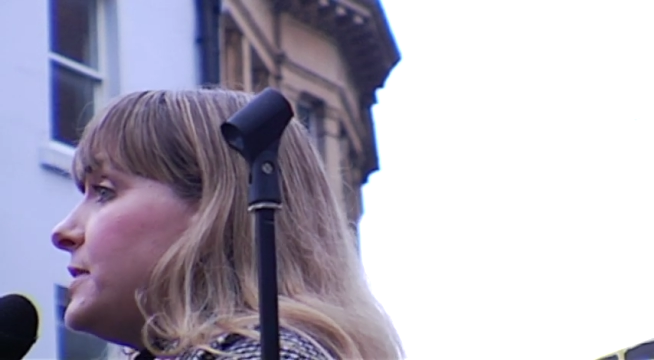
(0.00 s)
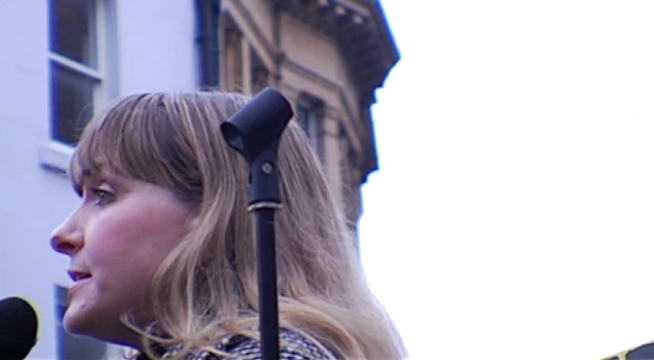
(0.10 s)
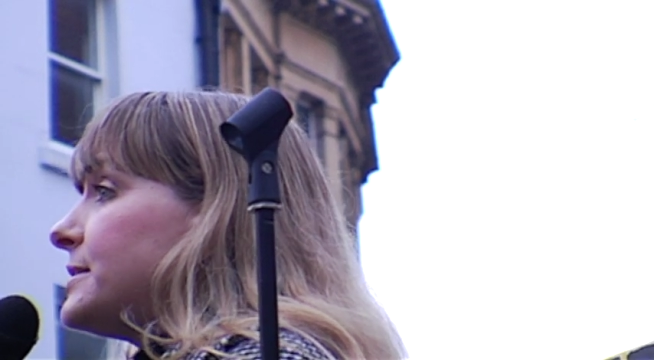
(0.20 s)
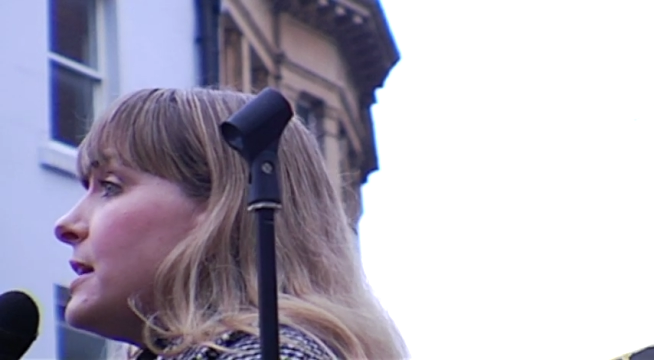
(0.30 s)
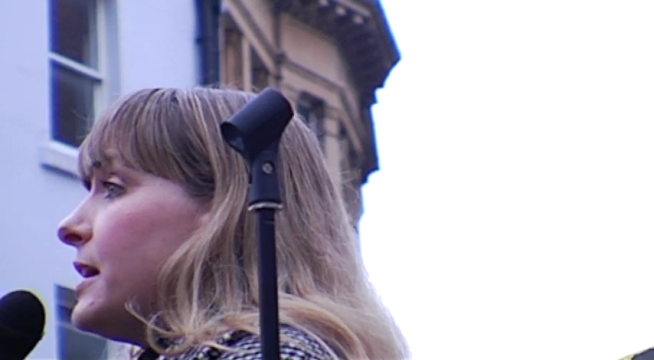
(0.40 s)

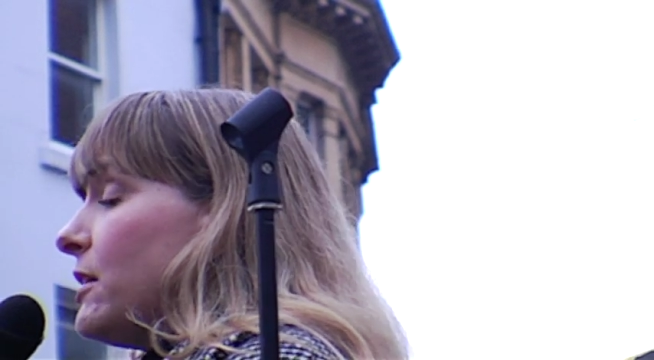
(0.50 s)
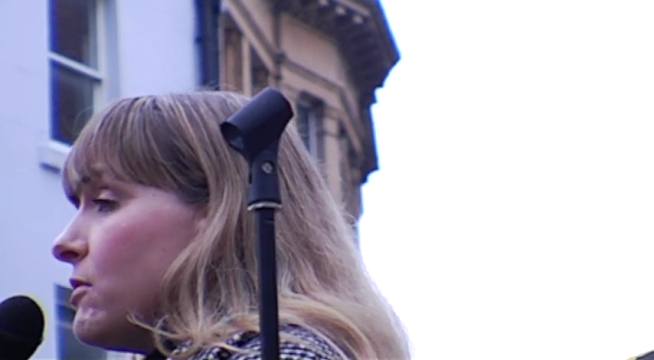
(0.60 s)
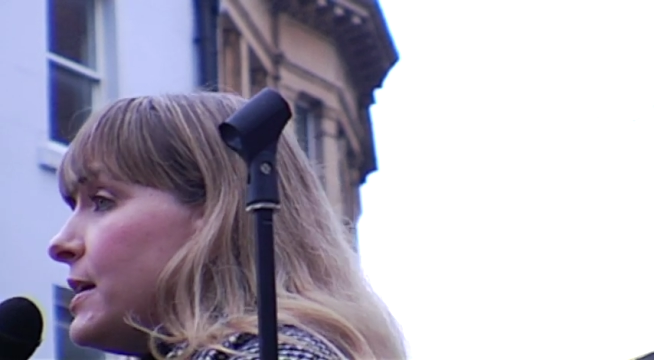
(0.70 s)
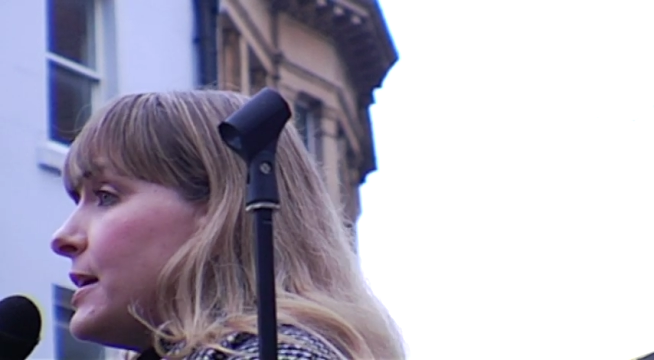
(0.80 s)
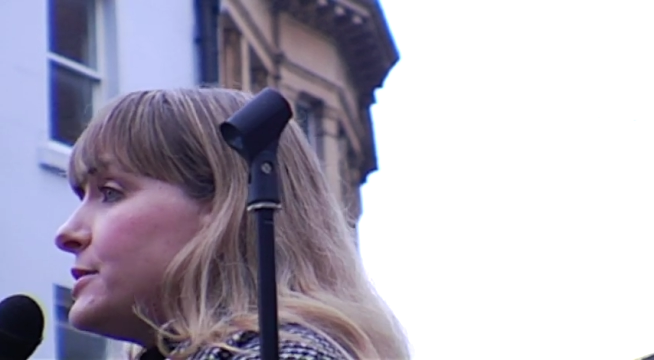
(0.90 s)
This
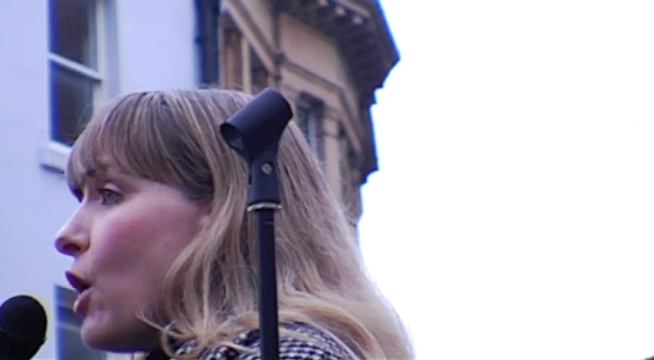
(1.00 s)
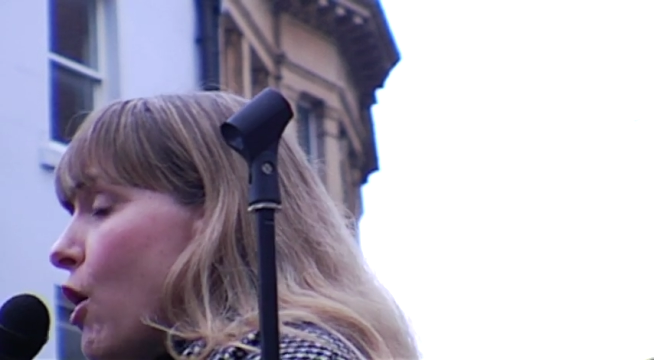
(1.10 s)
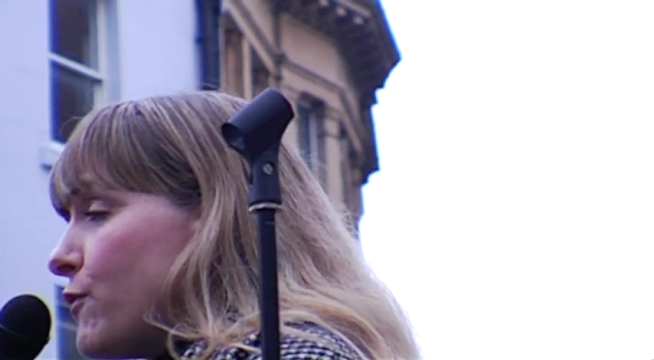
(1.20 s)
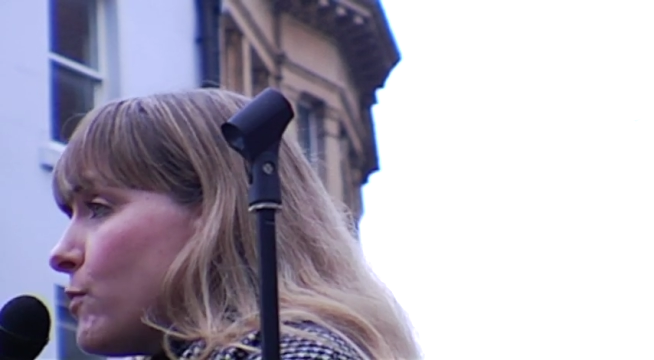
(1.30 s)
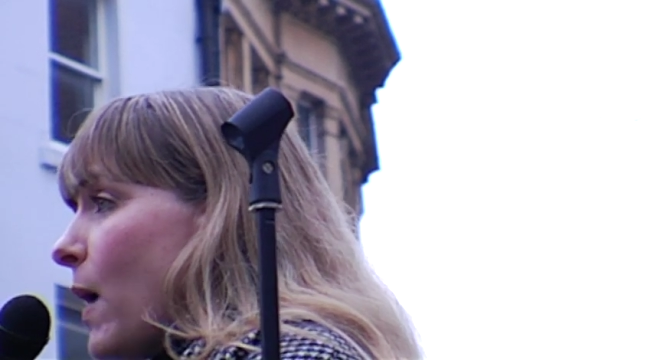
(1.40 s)
hearing is
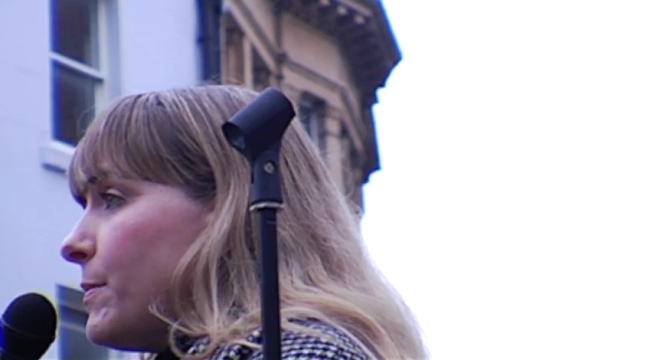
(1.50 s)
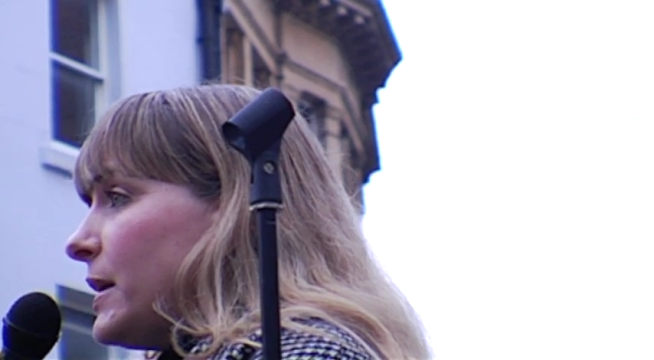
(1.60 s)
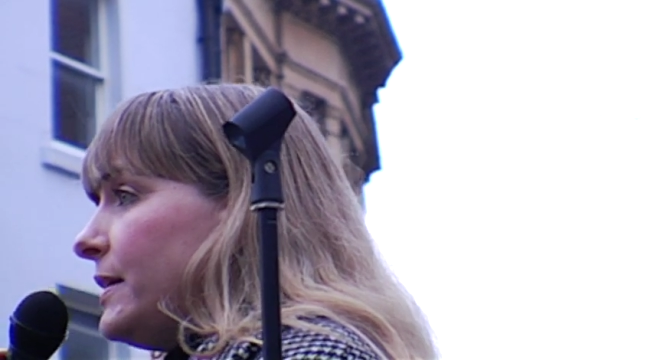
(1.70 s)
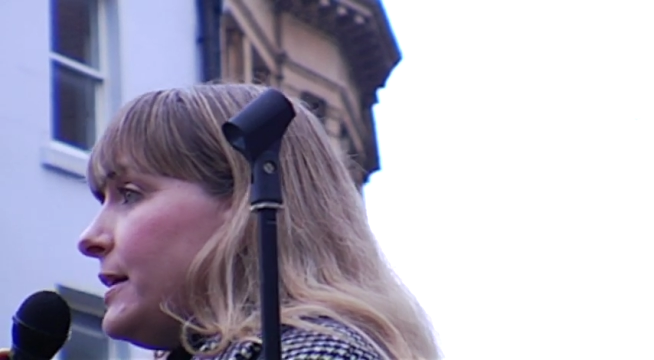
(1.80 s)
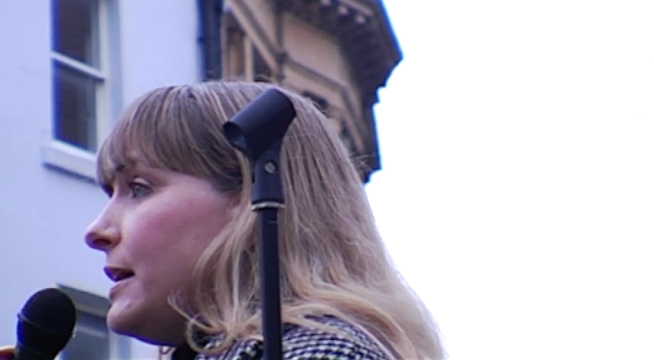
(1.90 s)

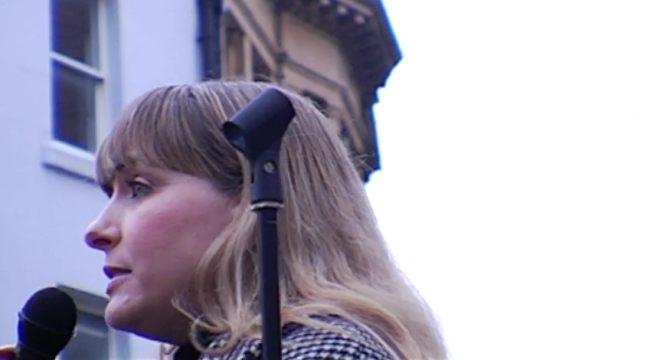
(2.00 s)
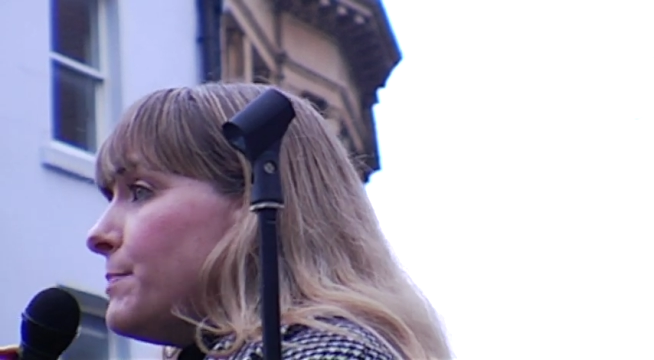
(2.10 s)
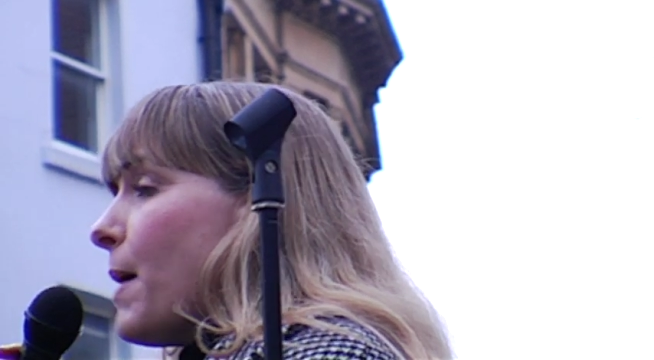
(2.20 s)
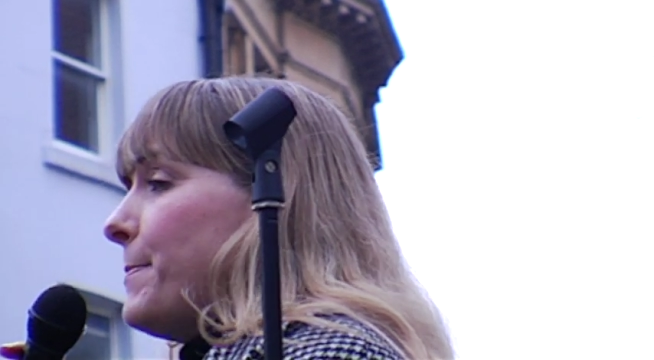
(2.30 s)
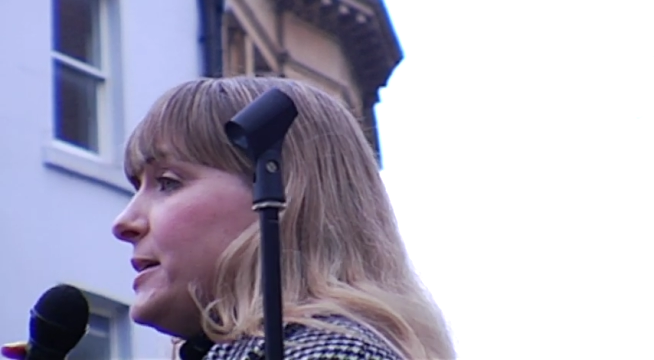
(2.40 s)
overwhelmingly in
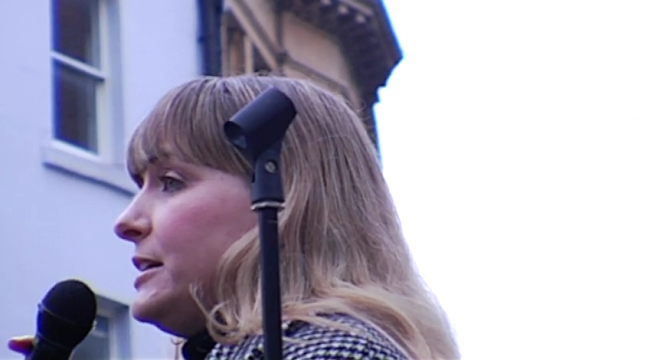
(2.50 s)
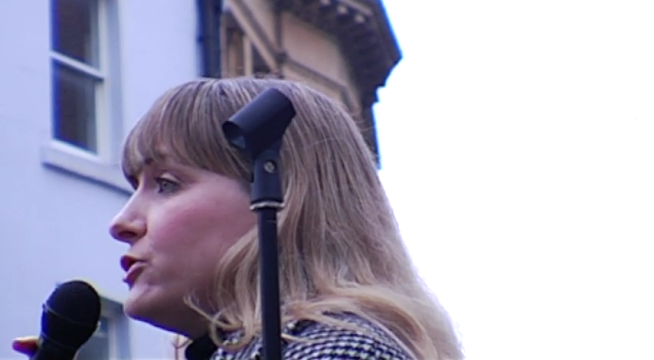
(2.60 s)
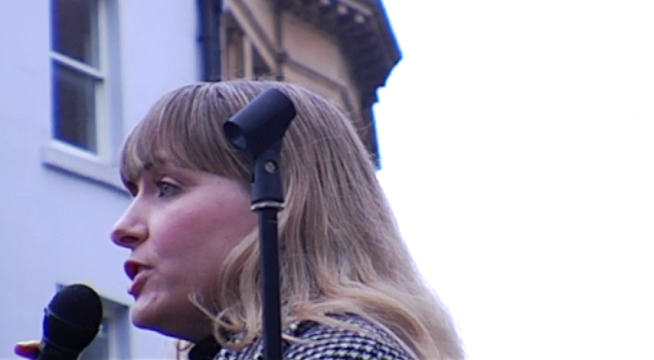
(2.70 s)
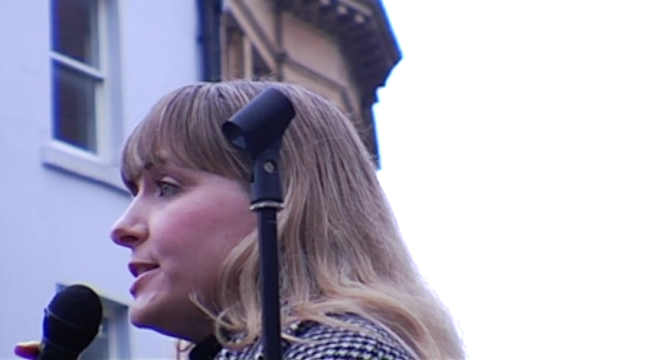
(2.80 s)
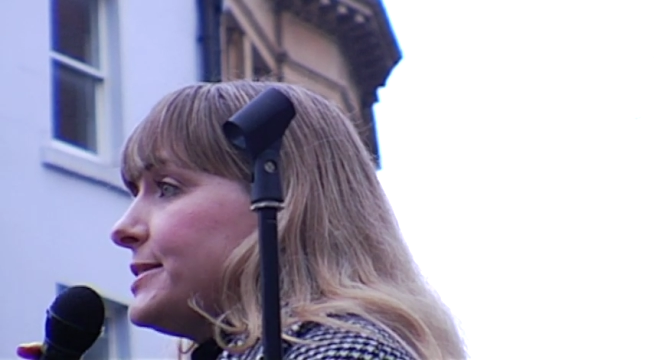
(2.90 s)
the public
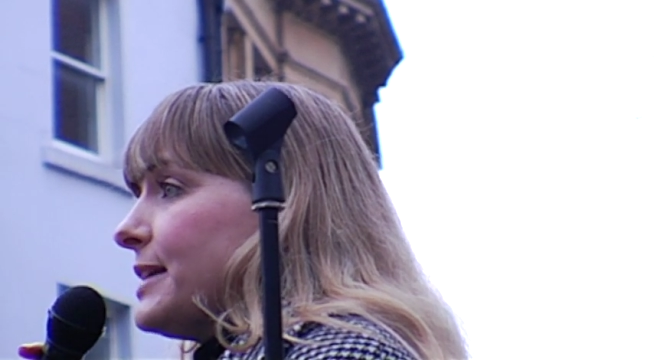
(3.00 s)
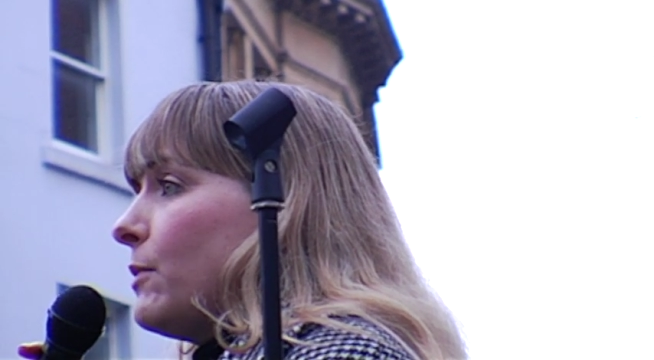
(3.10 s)
interest,